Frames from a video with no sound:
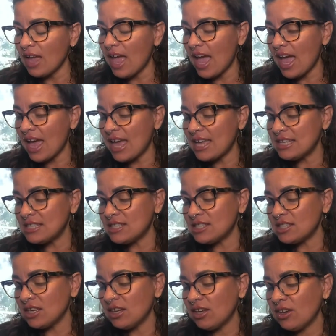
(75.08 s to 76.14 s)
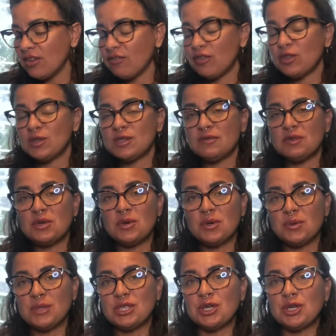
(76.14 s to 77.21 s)
And for those of you who
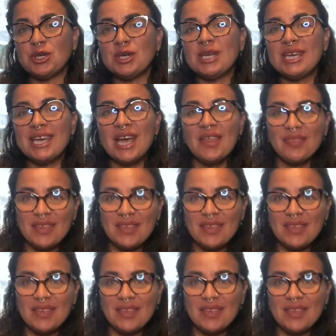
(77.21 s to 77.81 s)
are returning,